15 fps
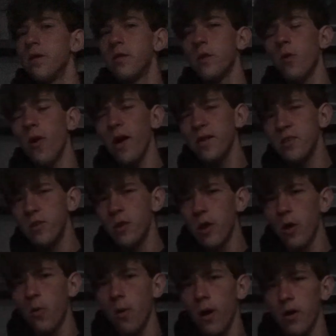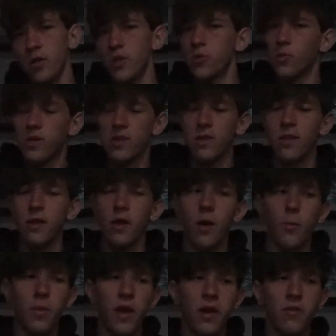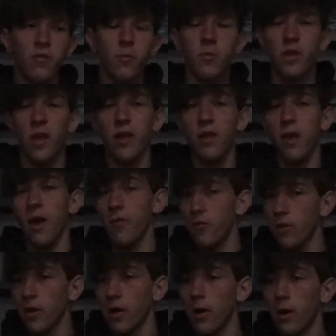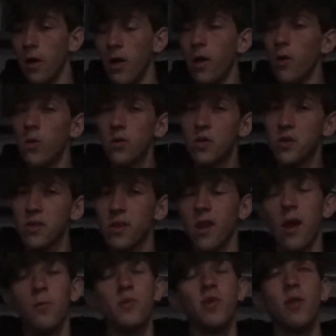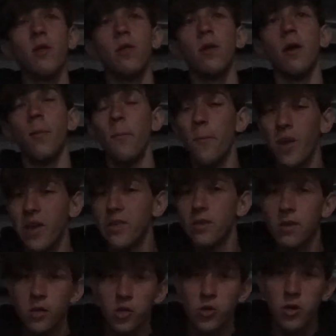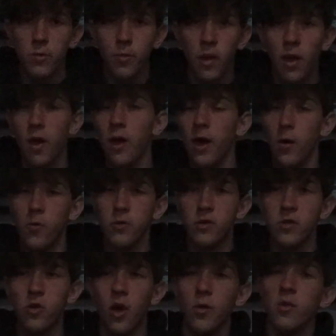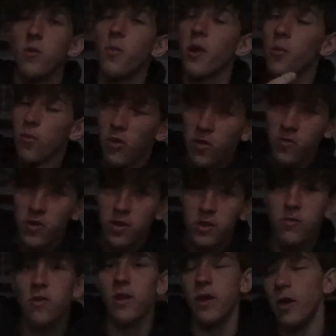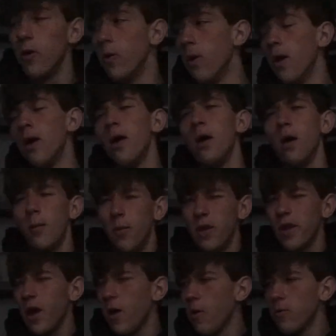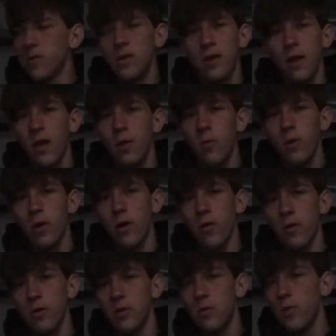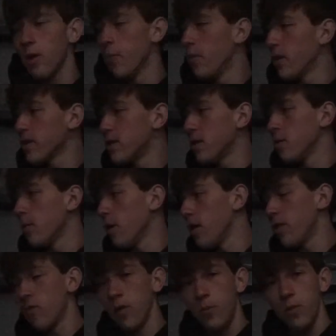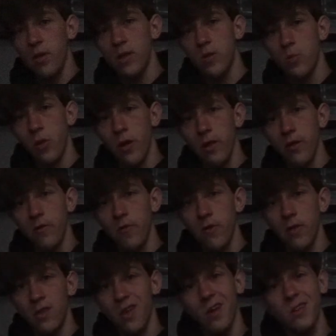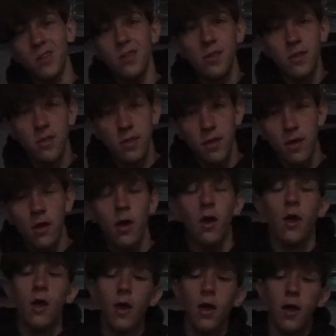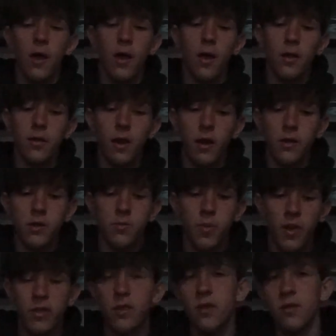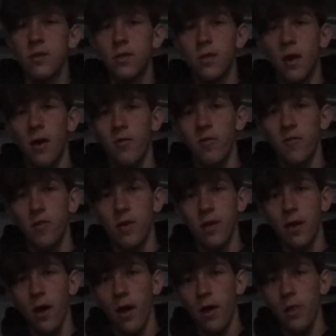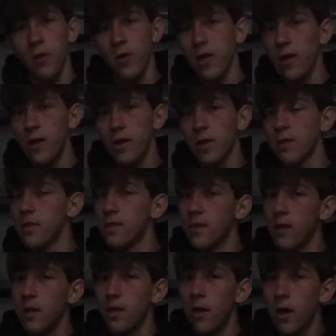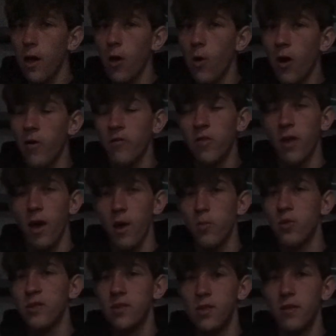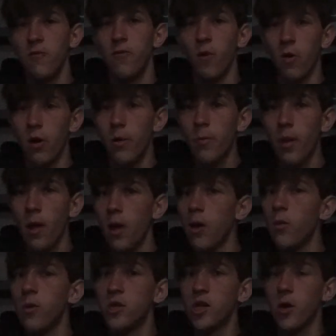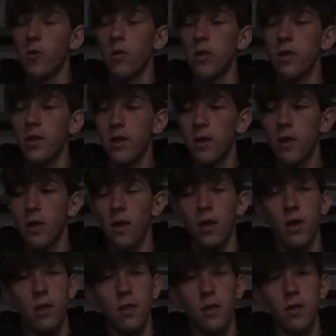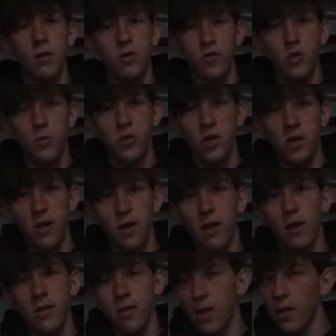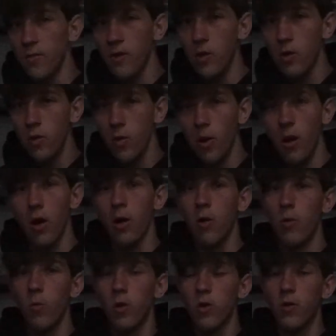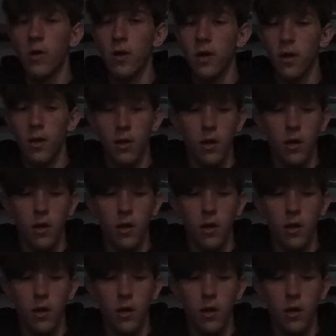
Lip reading: So as you know, I just recently got back from Kenya, Africa, which is an absolutely amazing trip and was described in my previous video. But now, today, we are going to be unboxing my 3-piece spoiler for the DATSUN Z, and I bought this off of a guy located in San Diego off the Hybrid Z forum, which I will link it in the description in case any of you are wondering